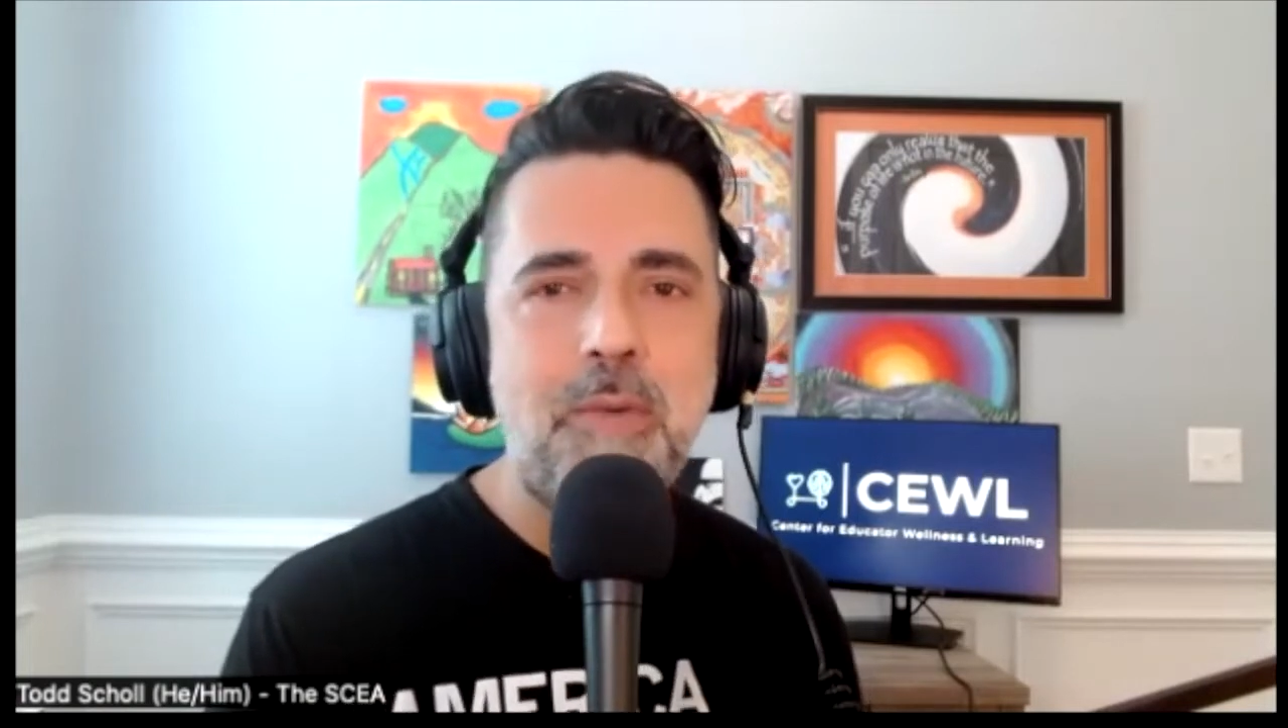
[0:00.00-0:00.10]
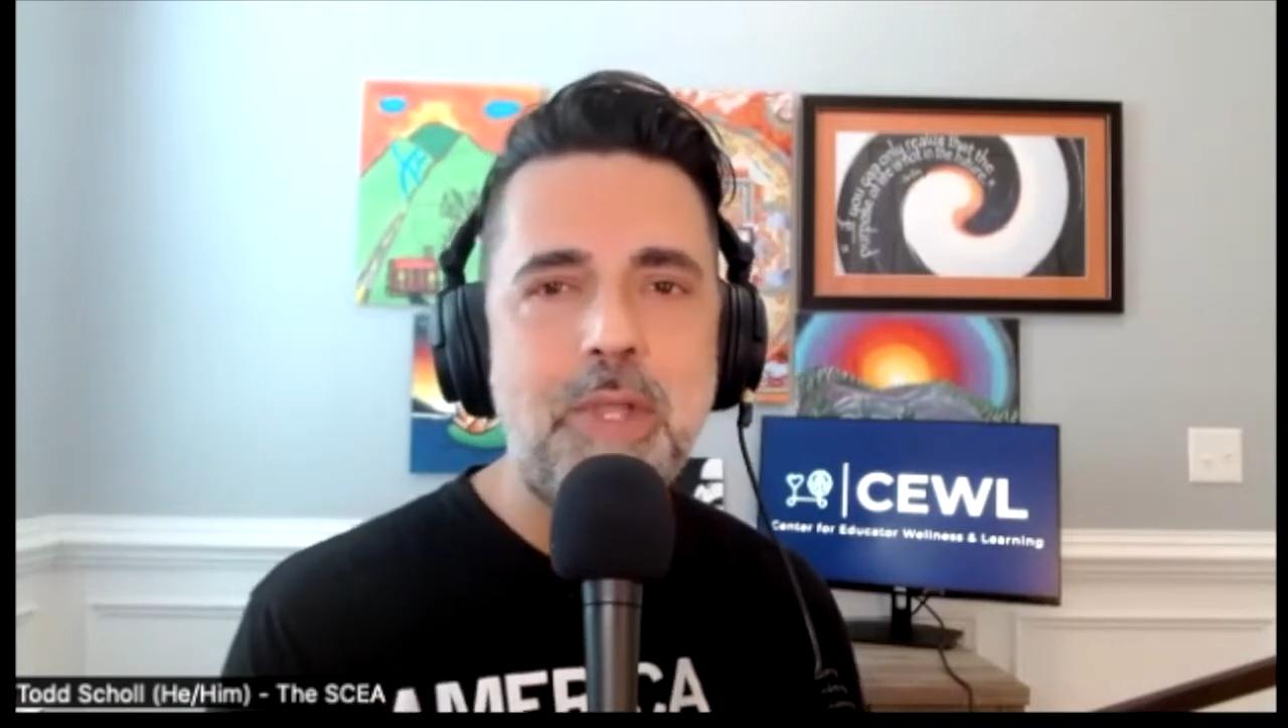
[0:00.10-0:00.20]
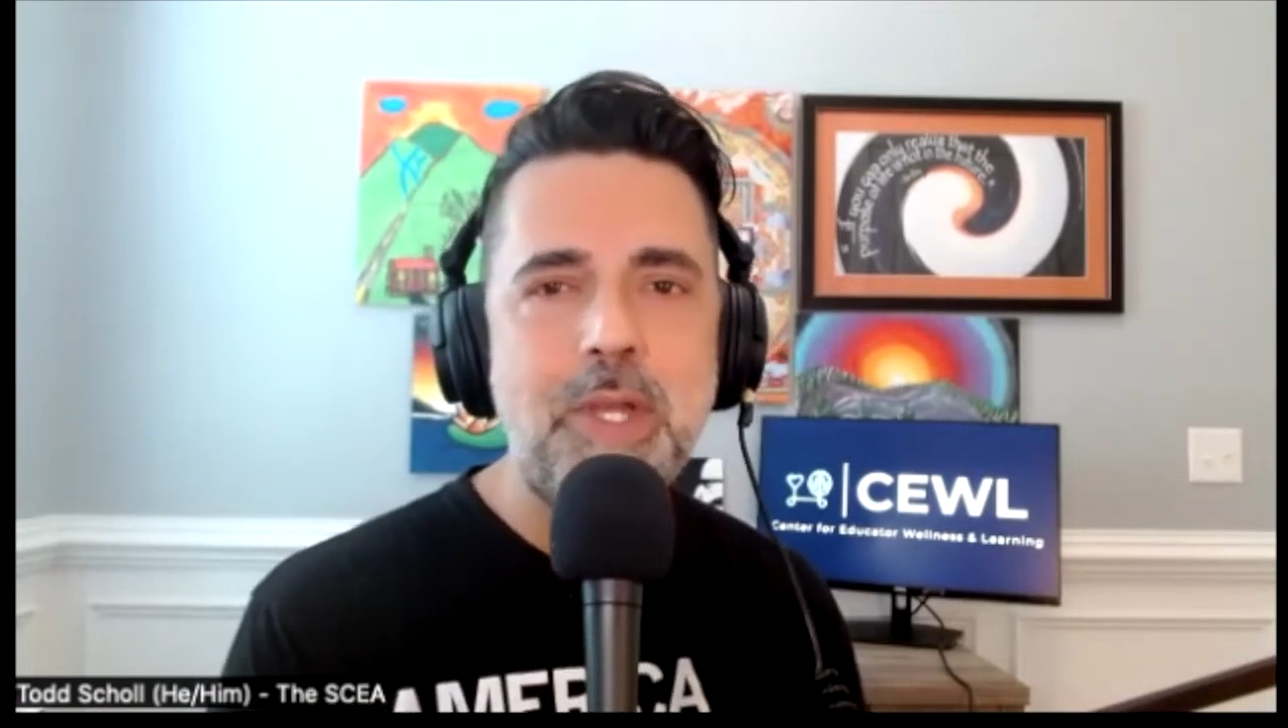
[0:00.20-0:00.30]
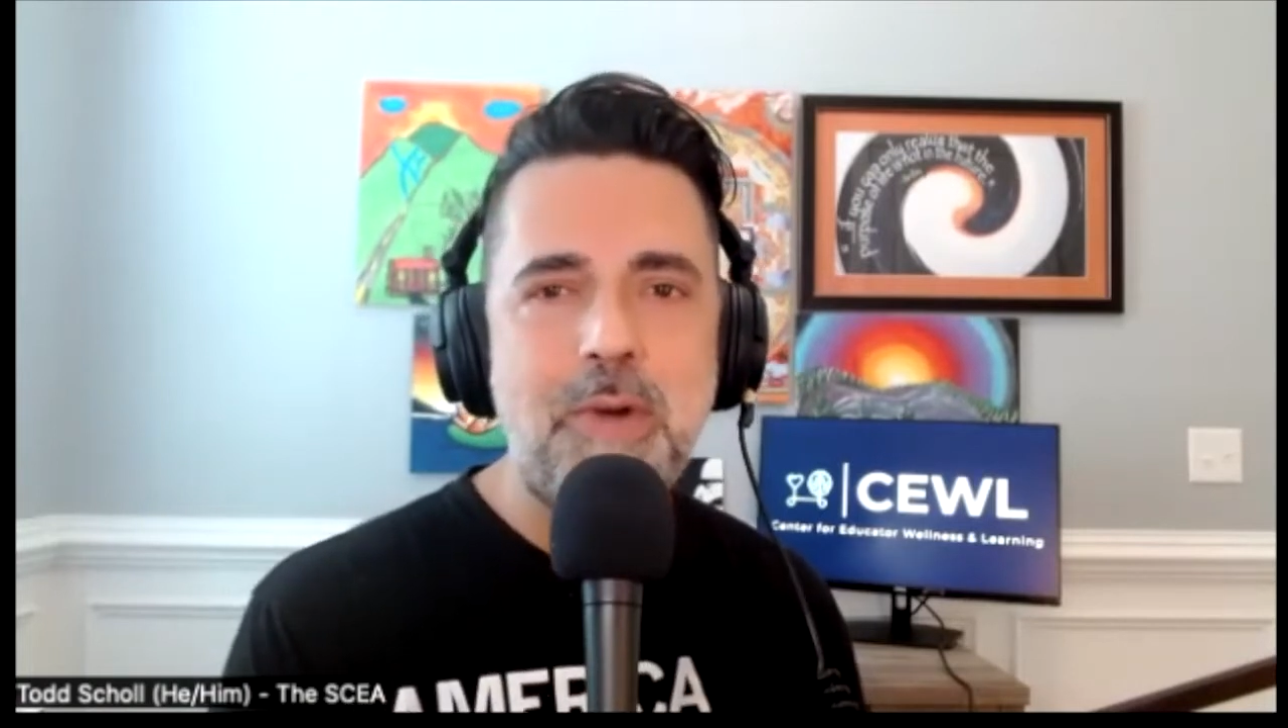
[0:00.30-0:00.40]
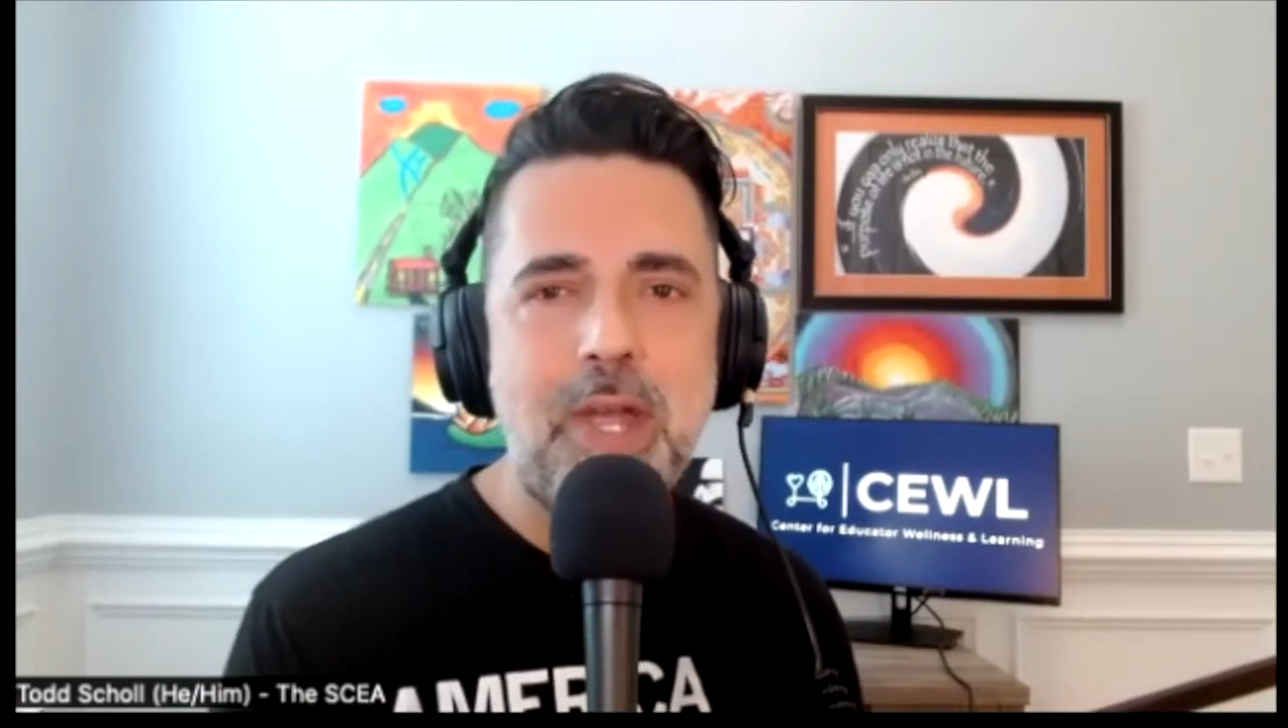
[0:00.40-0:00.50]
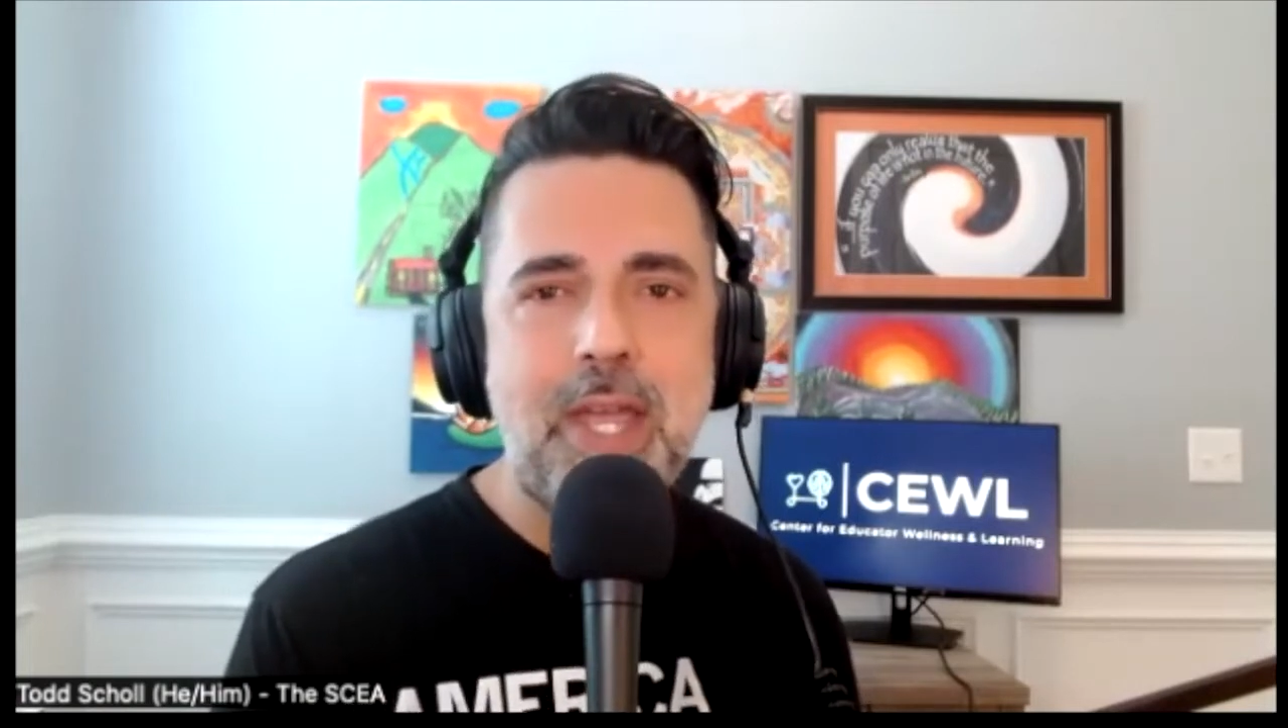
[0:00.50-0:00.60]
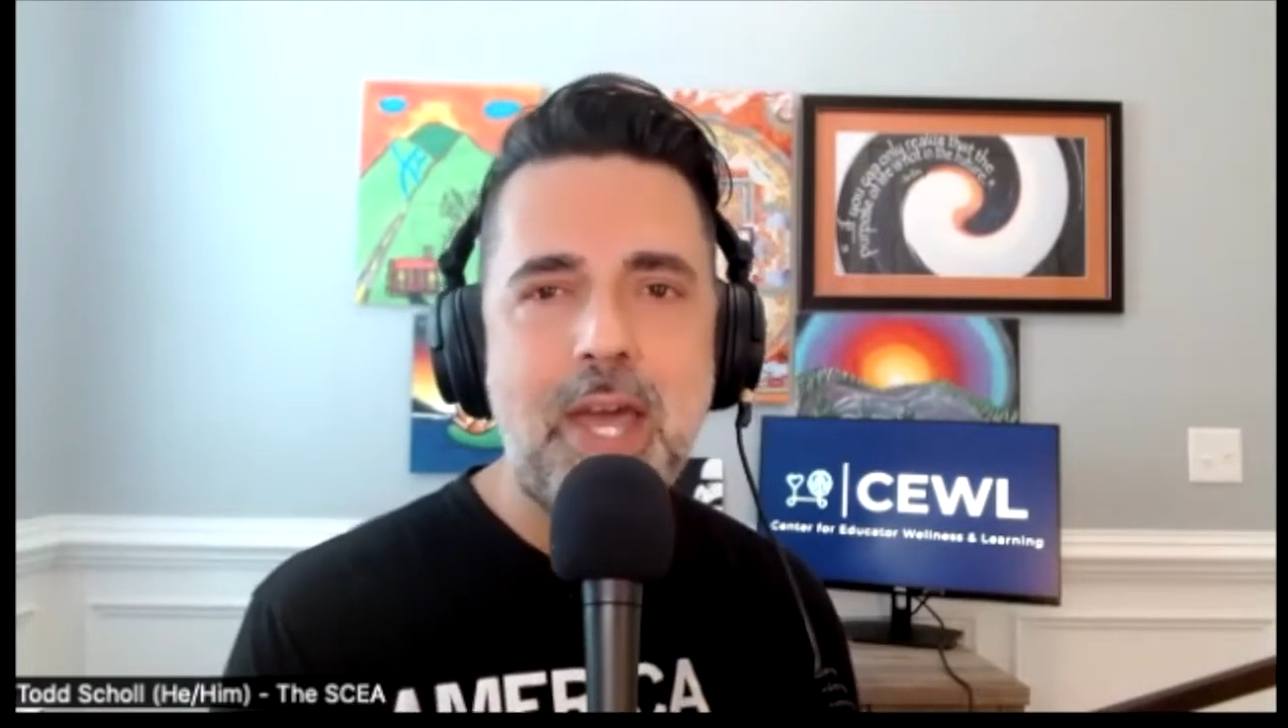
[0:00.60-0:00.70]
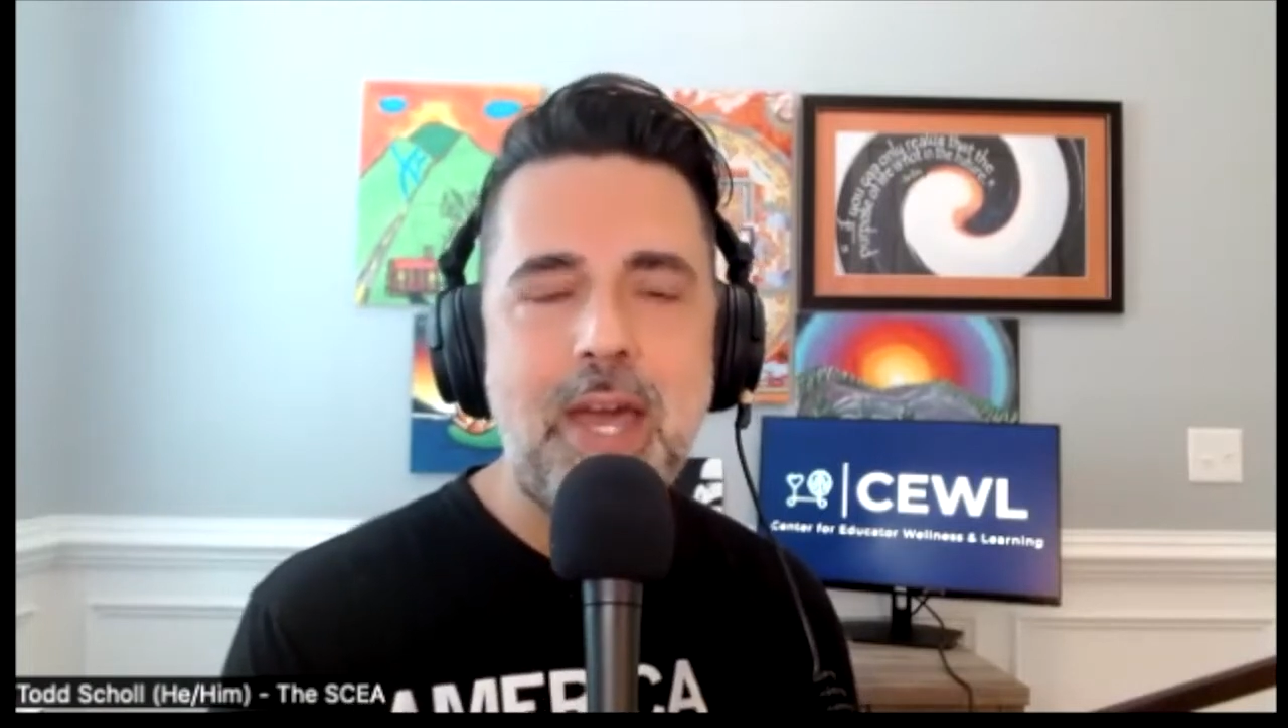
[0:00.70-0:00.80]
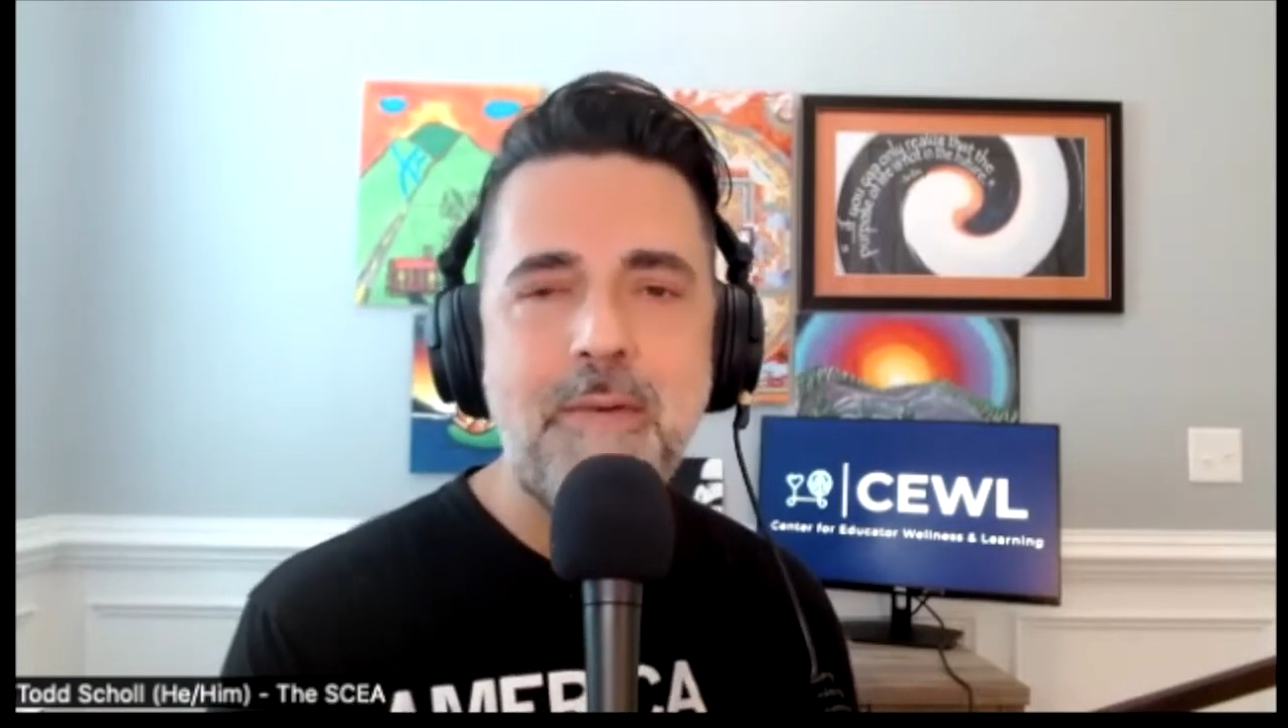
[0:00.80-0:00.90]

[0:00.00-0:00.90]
Really great guy.